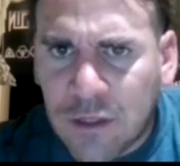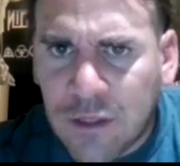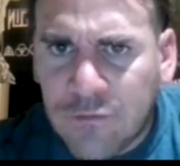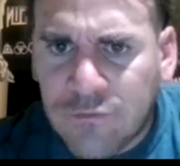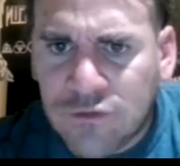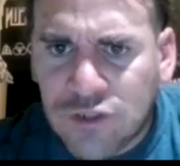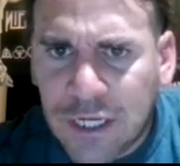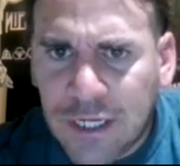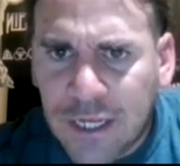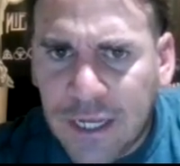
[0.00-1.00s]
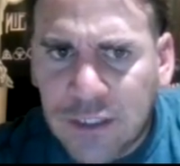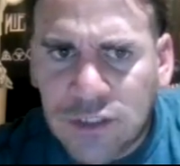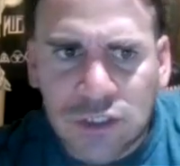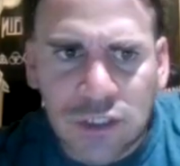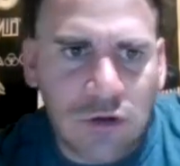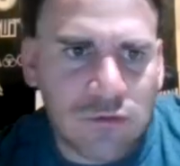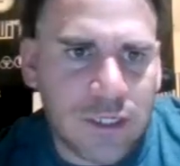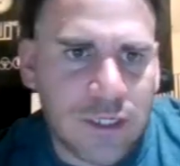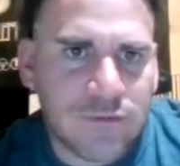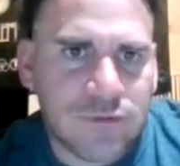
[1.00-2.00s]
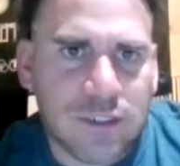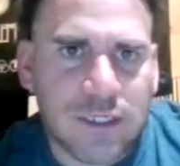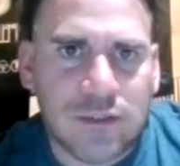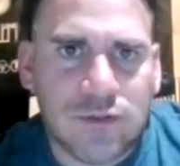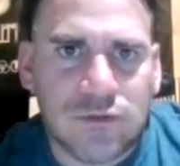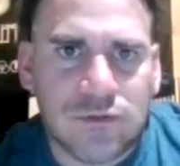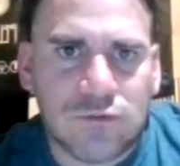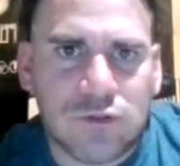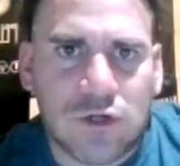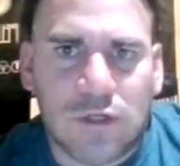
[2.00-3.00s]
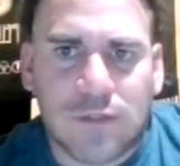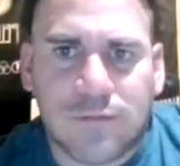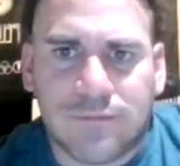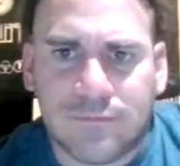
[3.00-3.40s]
If JH, okay, so I got to do some drawing.